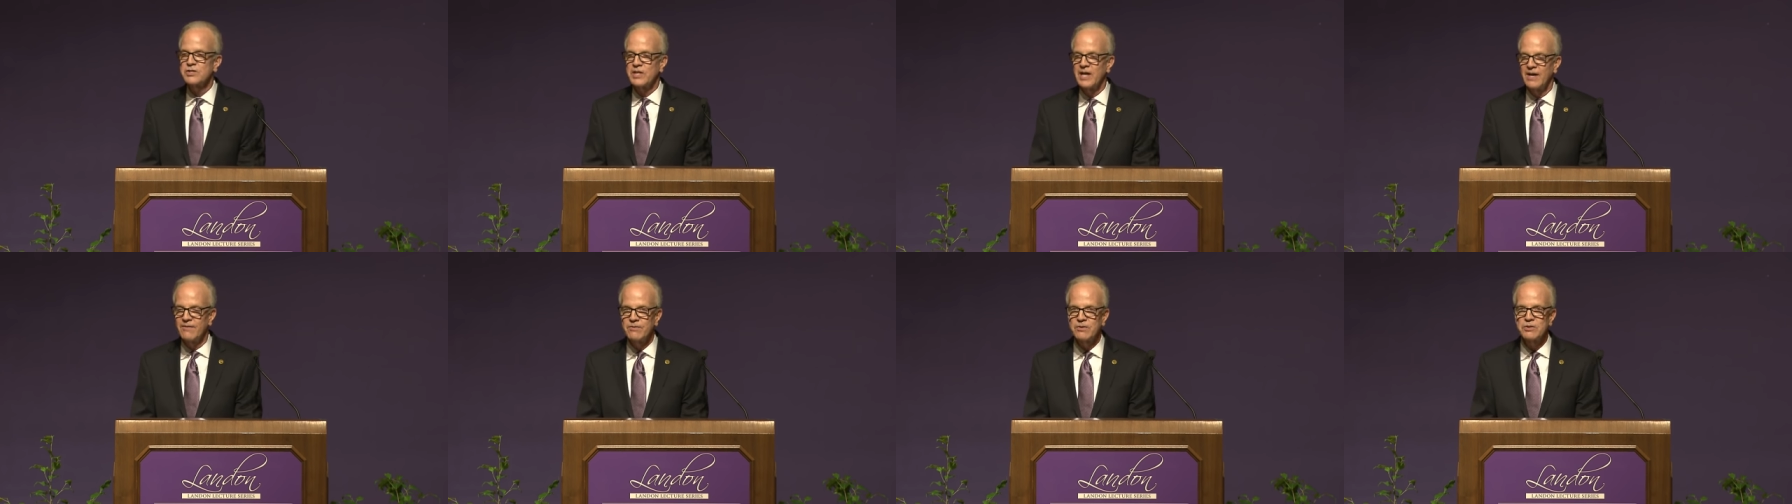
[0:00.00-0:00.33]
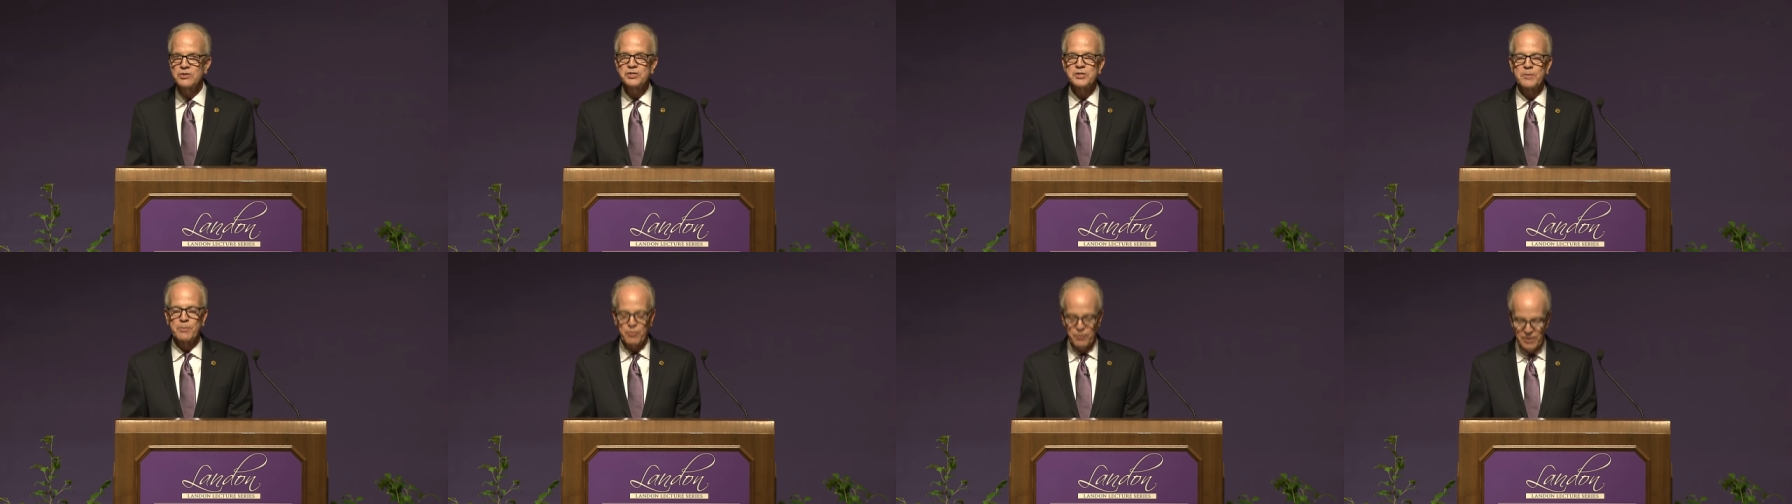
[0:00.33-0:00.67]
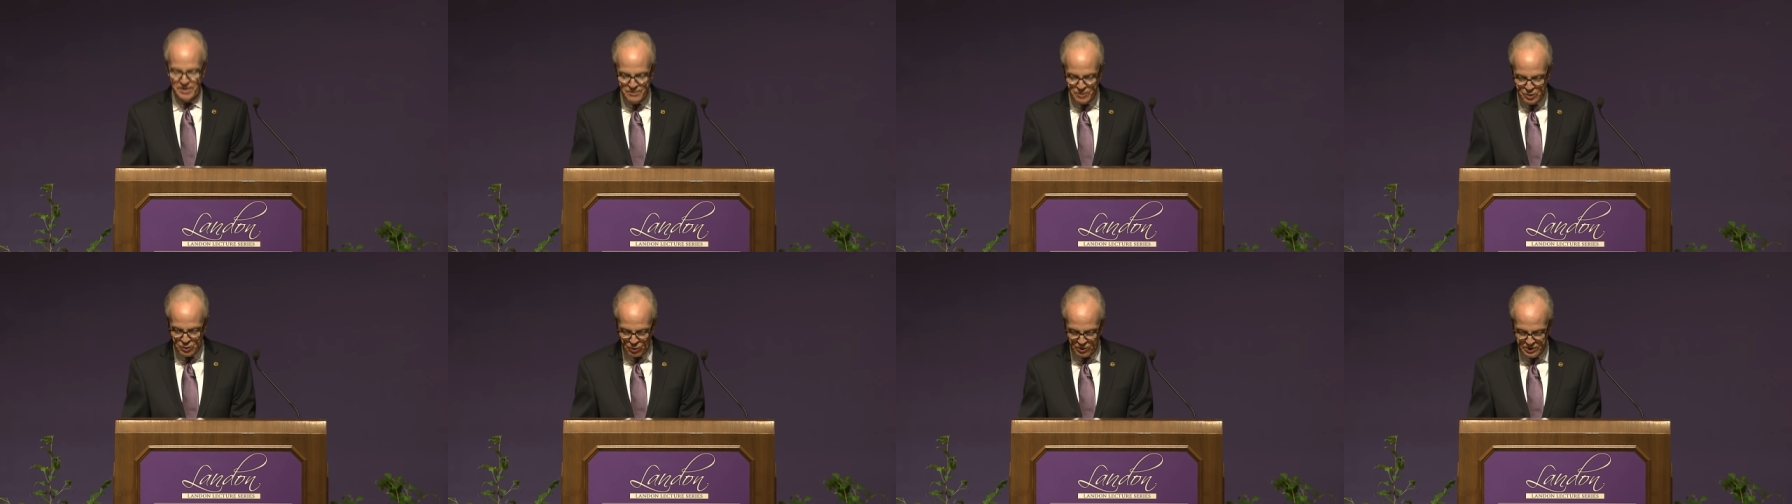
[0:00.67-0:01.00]
governors,
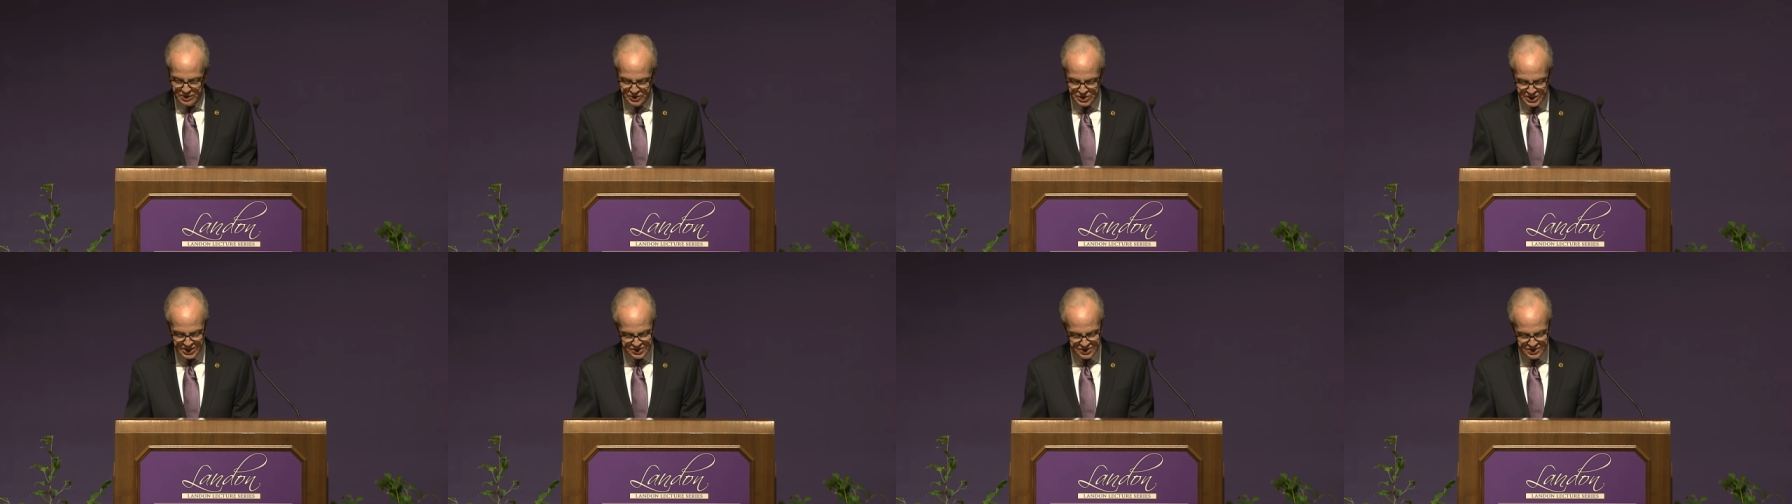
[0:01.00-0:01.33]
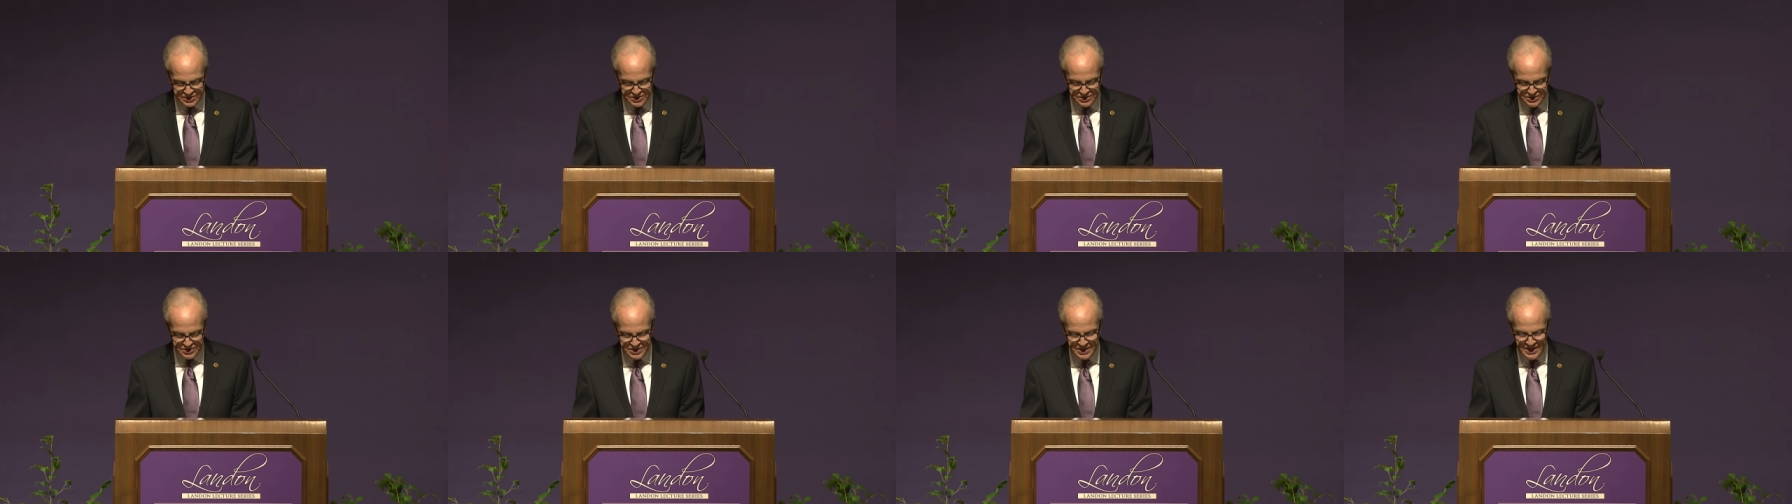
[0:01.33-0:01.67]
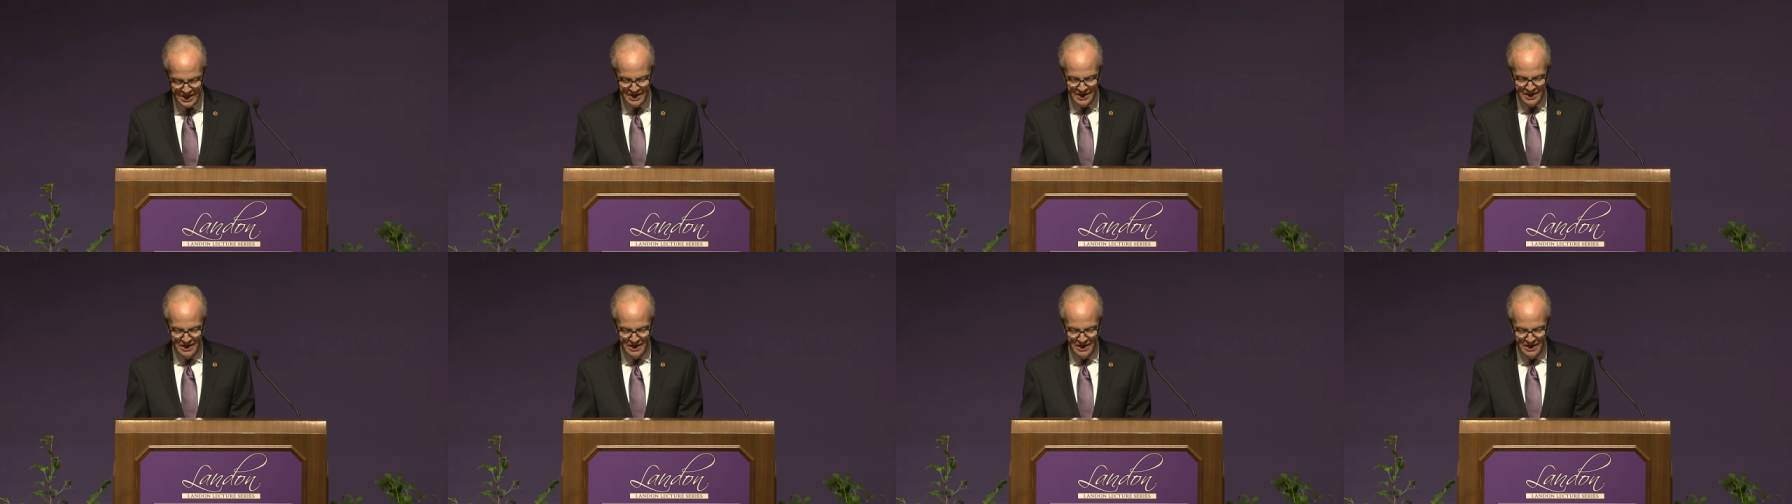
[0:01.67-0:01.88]
Supreme Court justices,